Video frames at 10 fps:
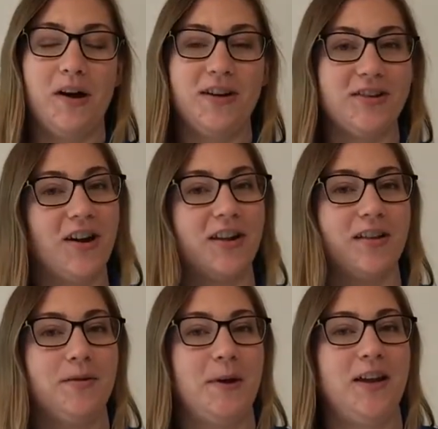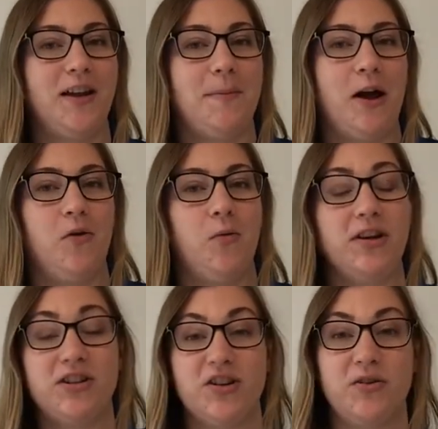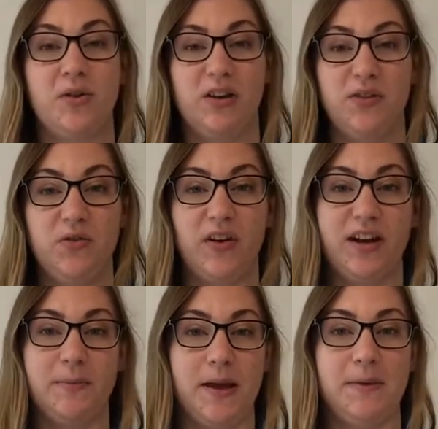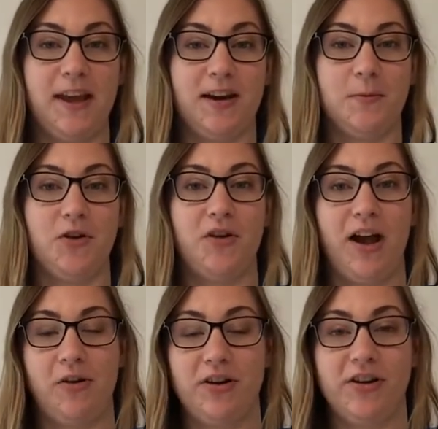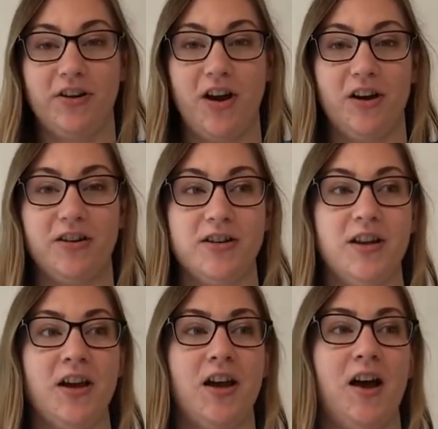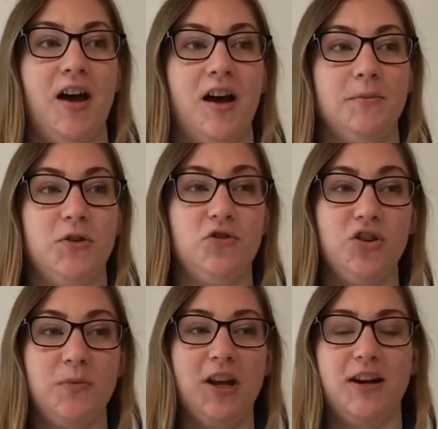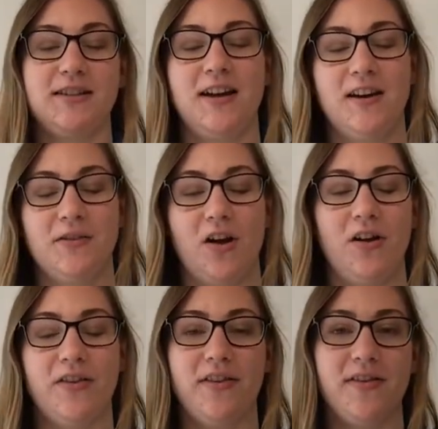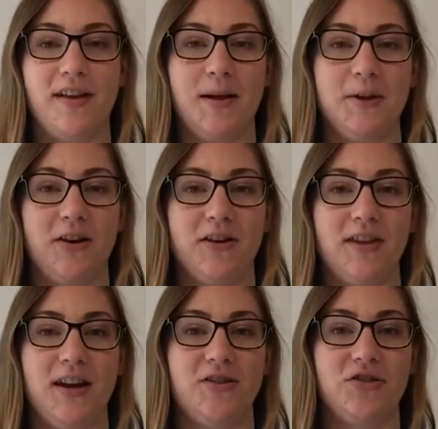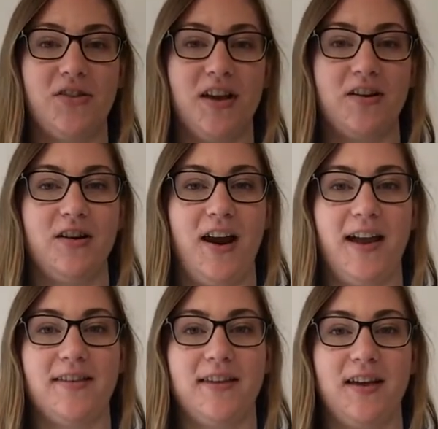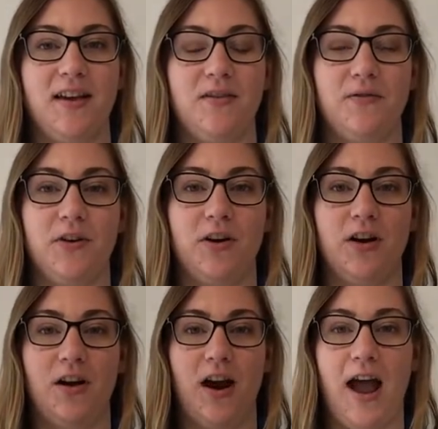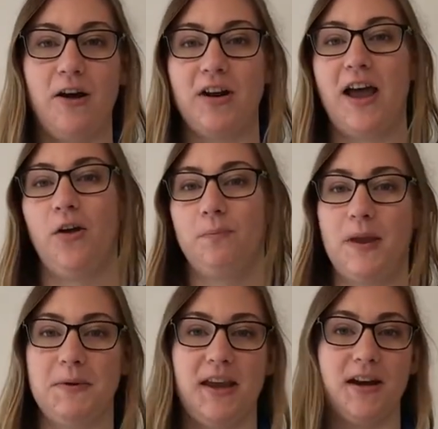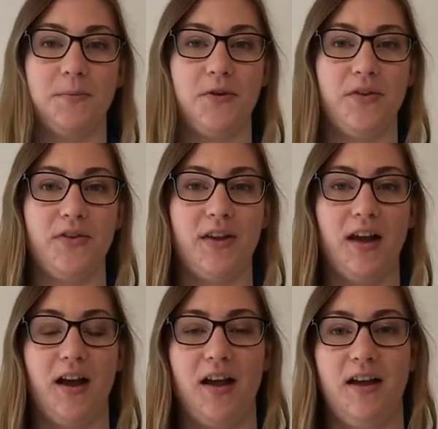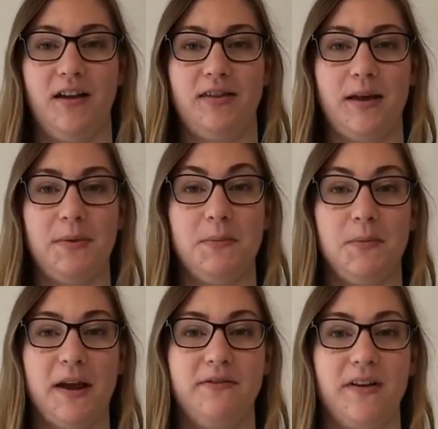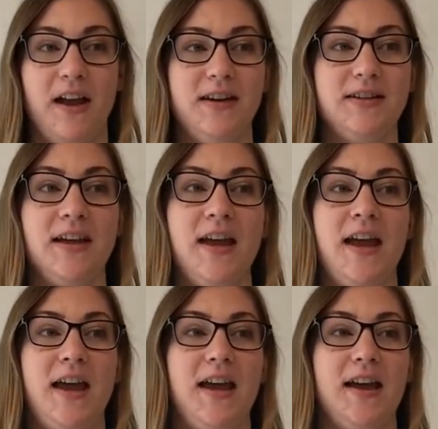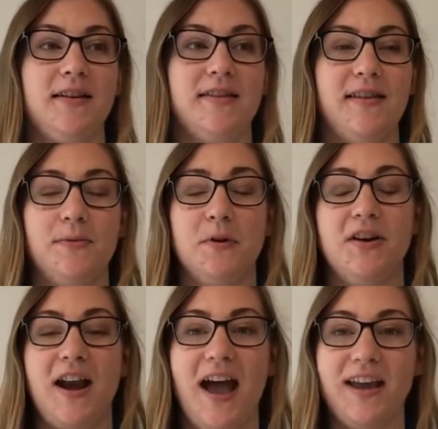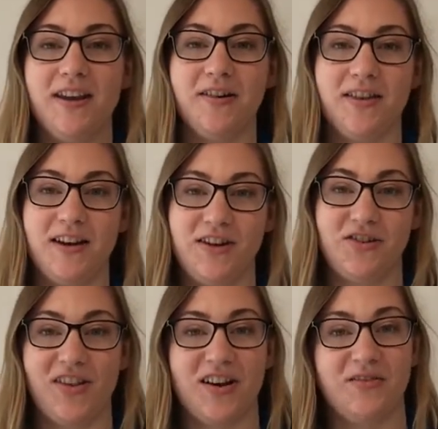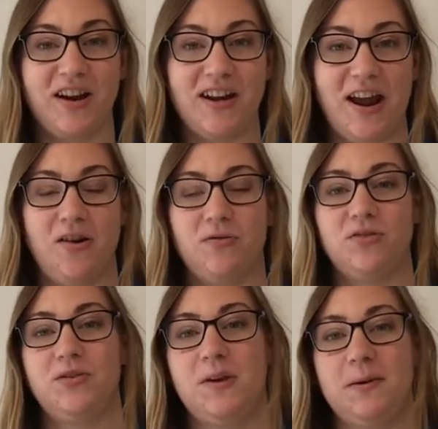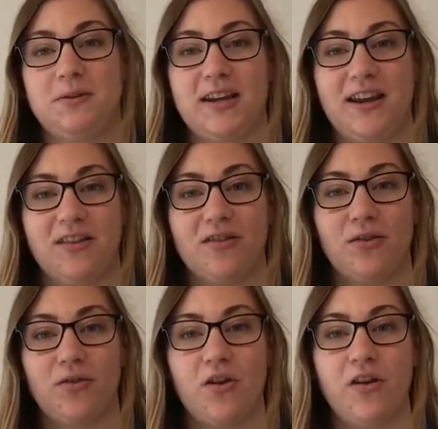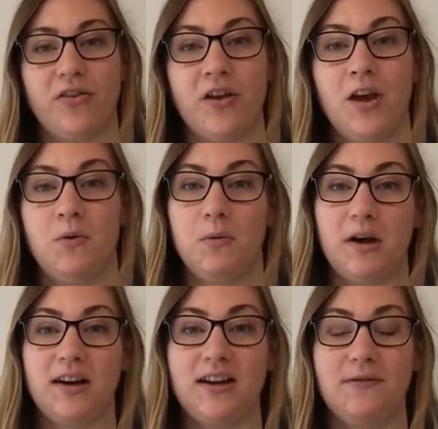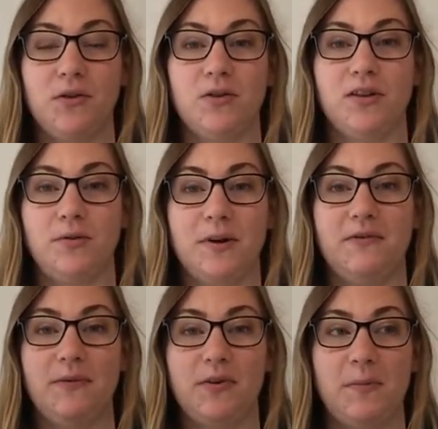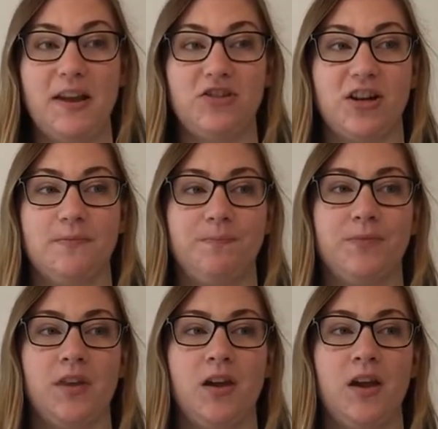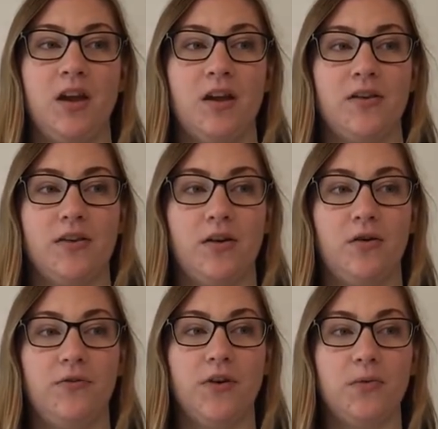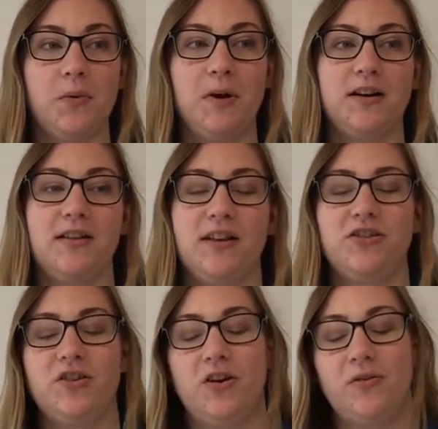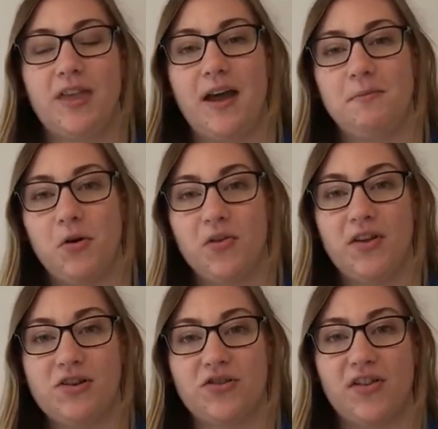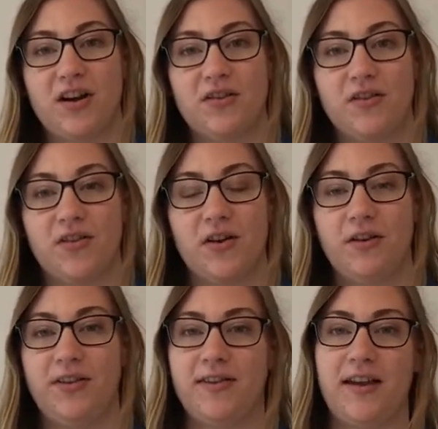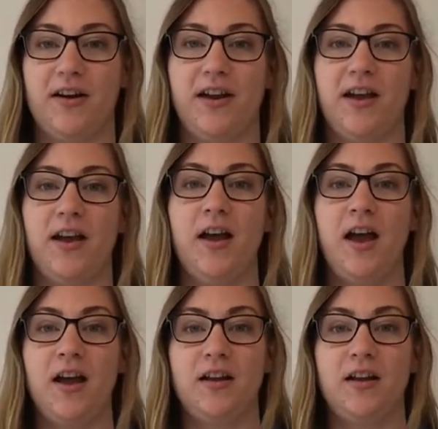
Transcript: we wanted to talk a little bit about what to do if you find a baby animal out in your yard. Usually we get a ton of calls this time of year at the Nature Center asking for how to help baby animals that people might find. And since we're not here at the Nature Center right now to be able to answer those calls, we wanted to give you a little bit of information. So first we wanted to let you know that most nature centers are in this area